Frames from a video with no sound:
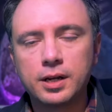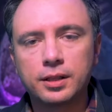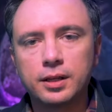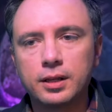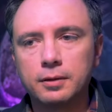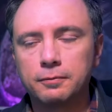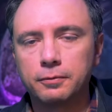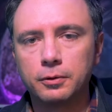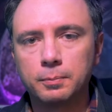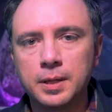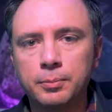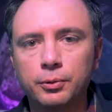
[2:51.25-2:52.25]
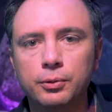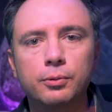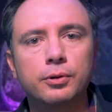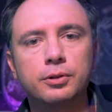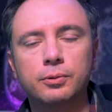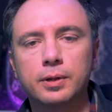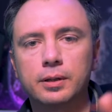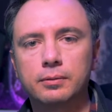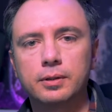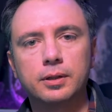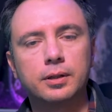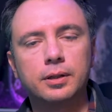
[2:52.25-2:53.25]
thing for people who are doing,
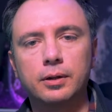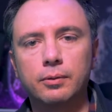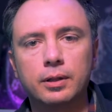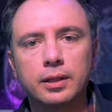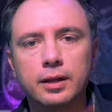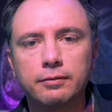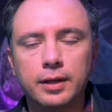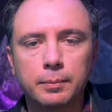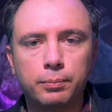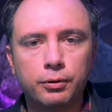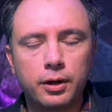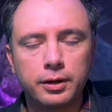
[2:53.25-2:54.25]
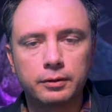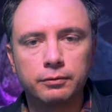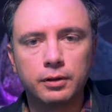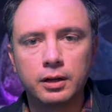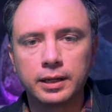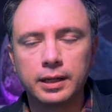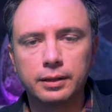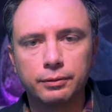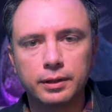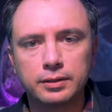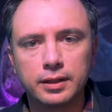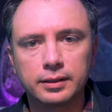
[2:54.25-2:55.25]
a lot of like product vlogging and
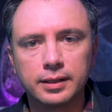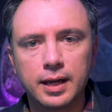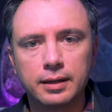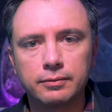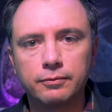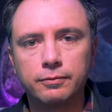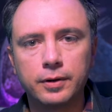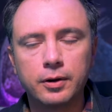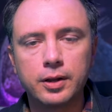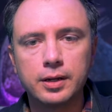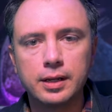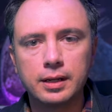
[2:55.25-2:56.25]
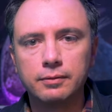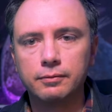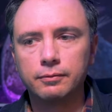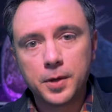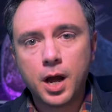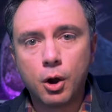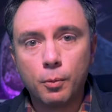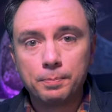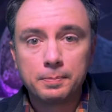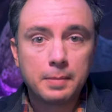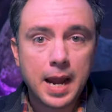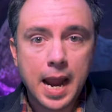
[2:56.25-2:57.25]
things like that. Very neat. Oh,
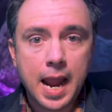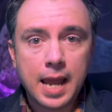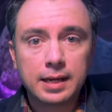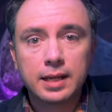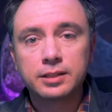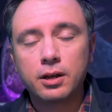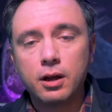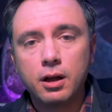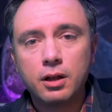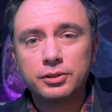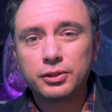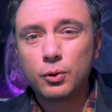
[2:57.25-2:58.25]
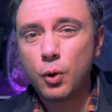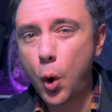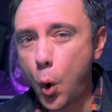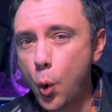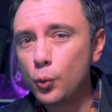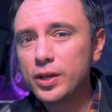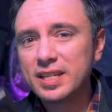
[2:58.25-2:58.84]
and it's also only